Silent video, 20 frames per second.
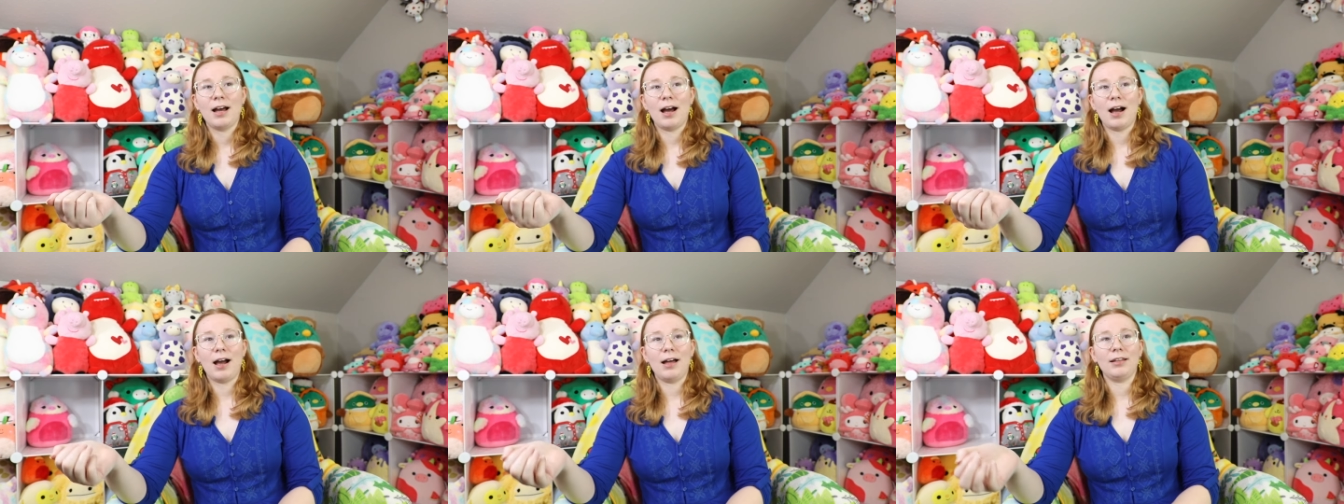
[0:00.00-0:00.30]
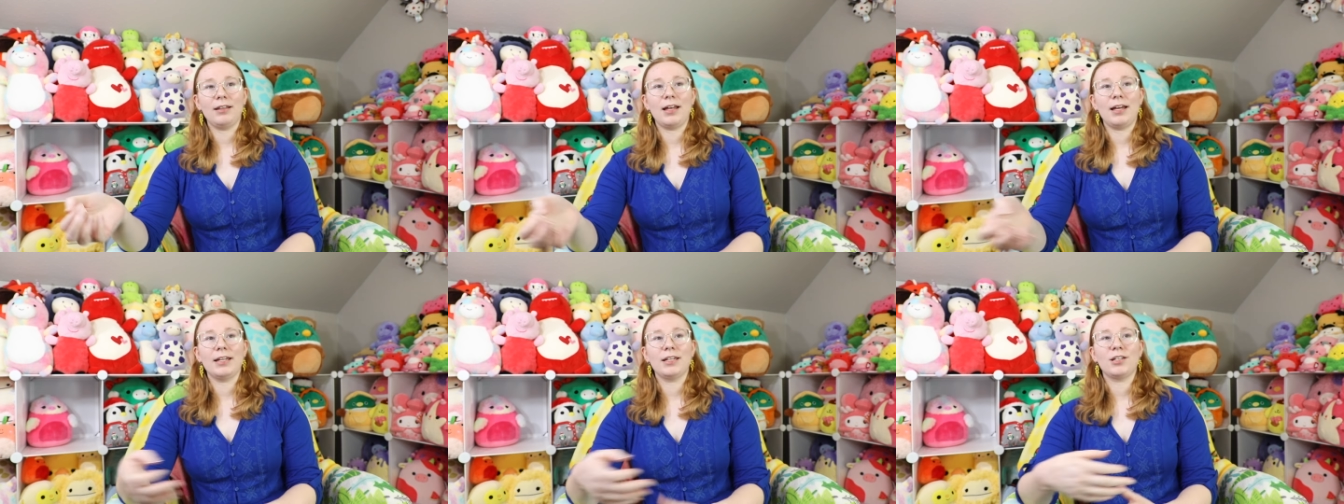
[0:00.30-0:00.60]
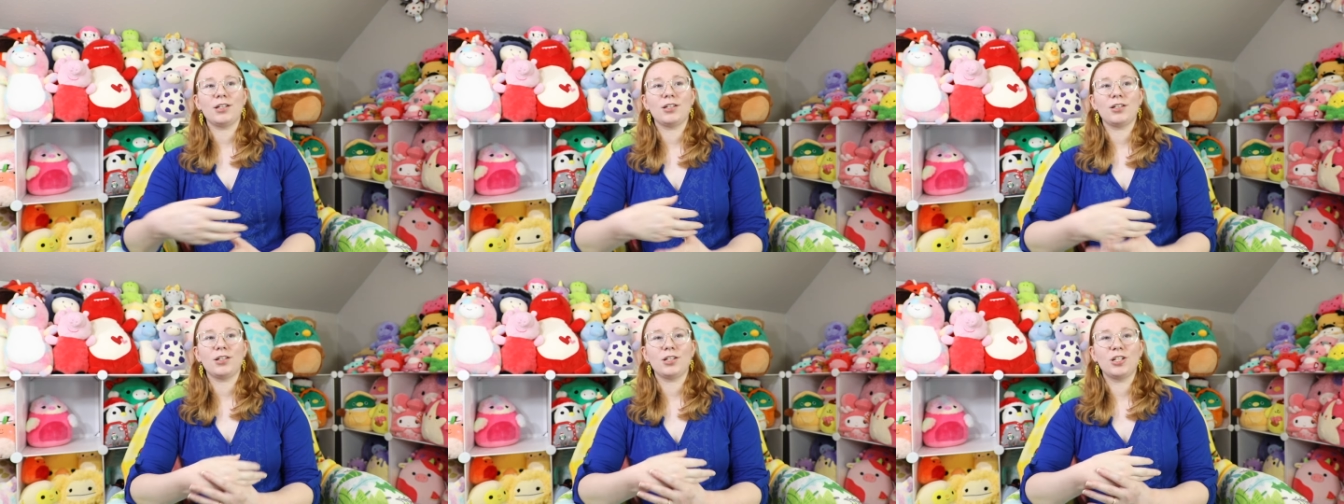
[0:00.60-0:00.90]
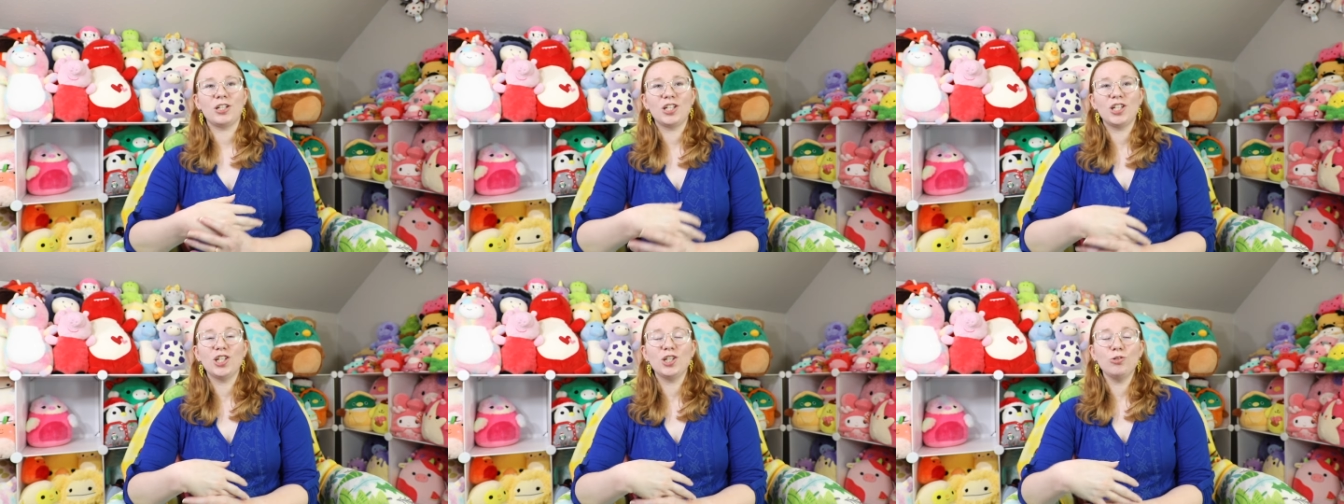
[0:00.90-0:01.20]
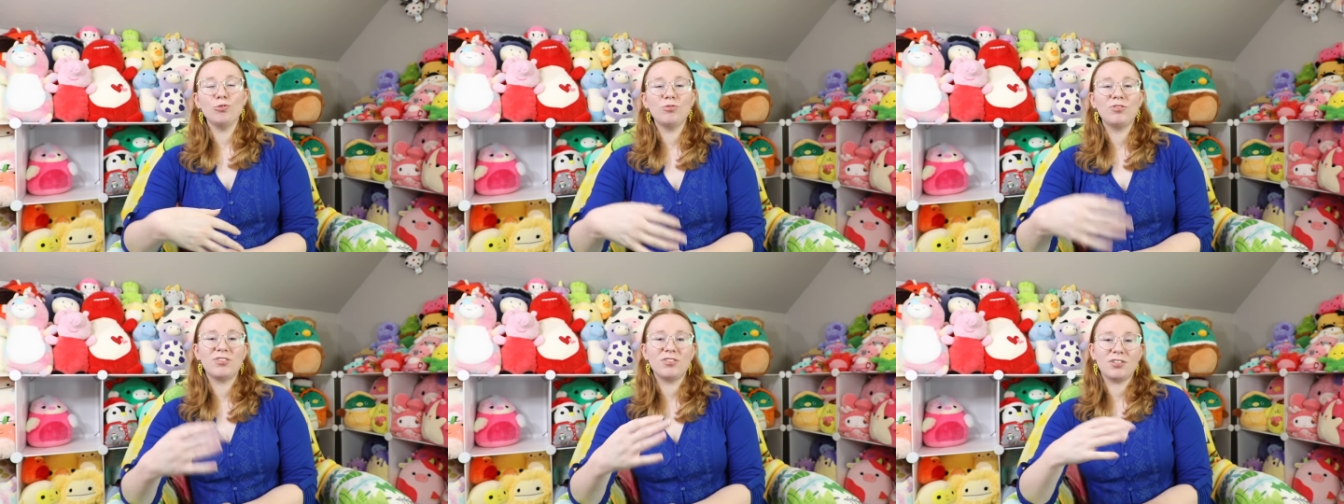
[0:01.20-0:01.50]
I like
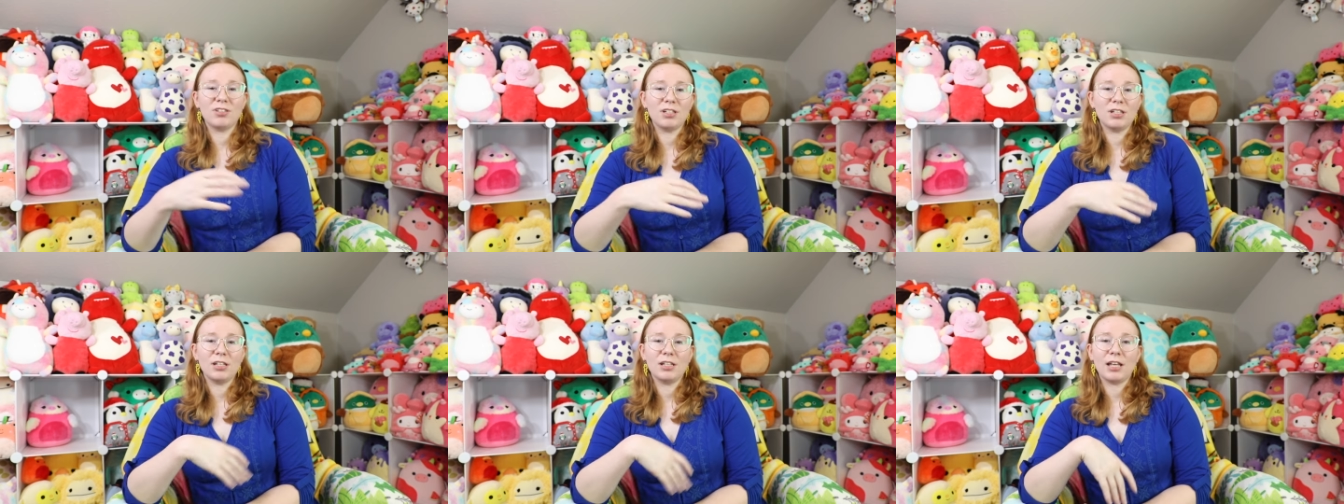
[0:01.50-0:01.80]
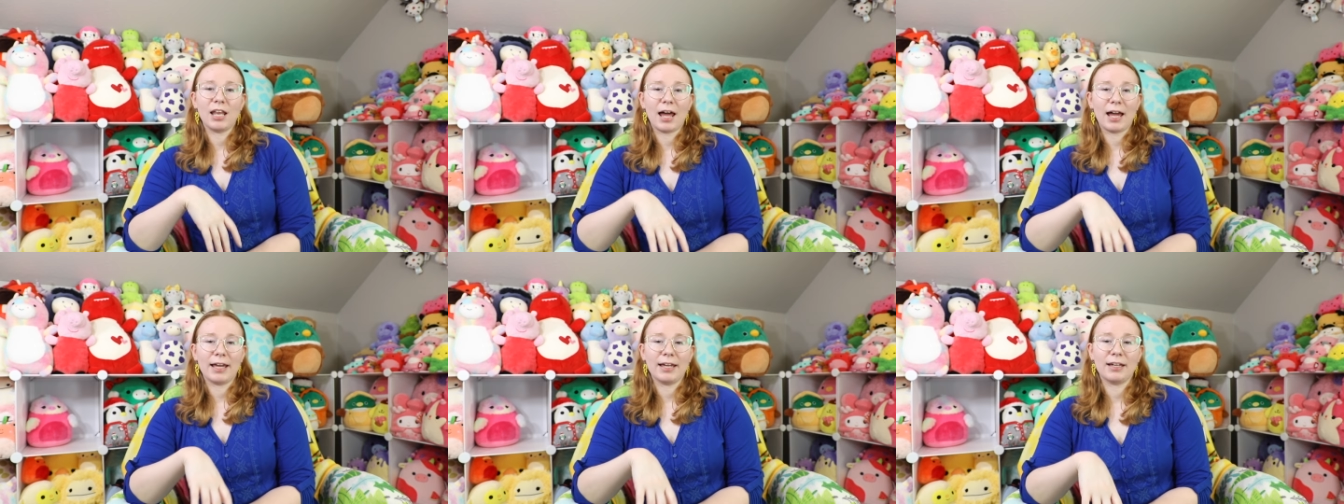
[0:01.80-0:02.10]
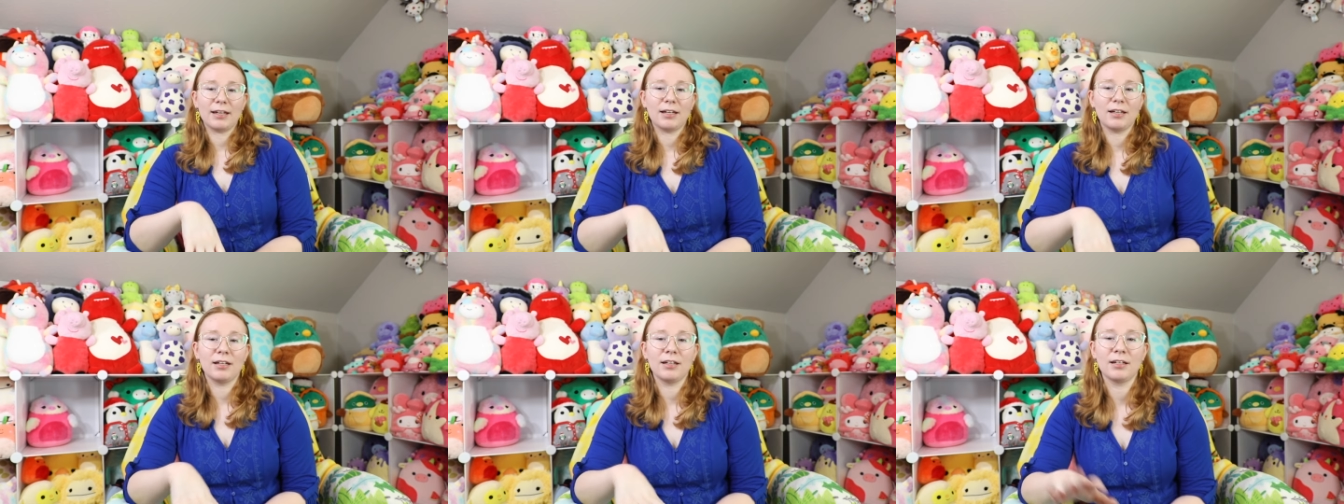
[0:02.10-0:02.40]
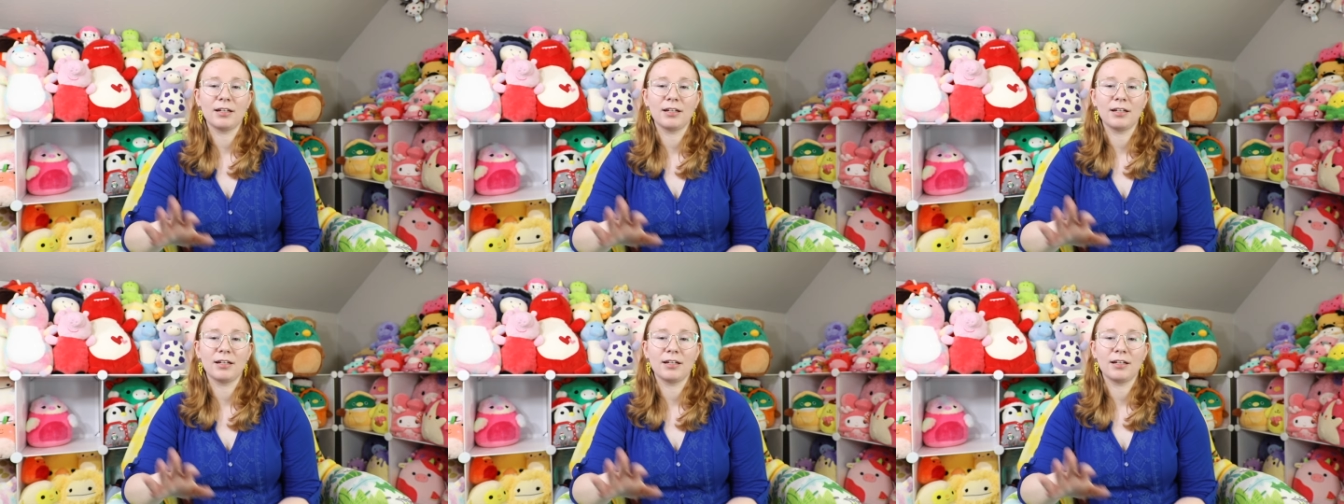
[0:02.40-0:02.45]
cutesy, like,